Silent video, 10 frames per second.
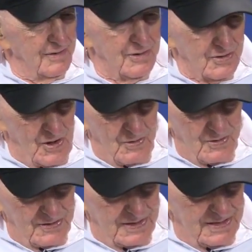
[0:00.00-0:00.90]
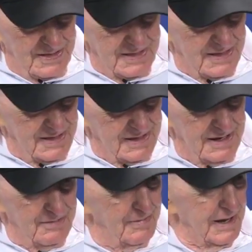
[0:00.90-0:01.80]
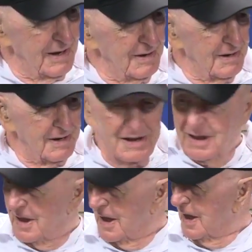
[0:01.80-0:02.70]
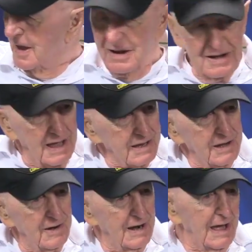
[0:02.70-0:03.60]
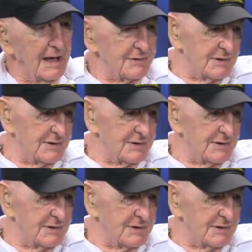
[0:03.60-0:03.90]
you go get a medal, and they care less.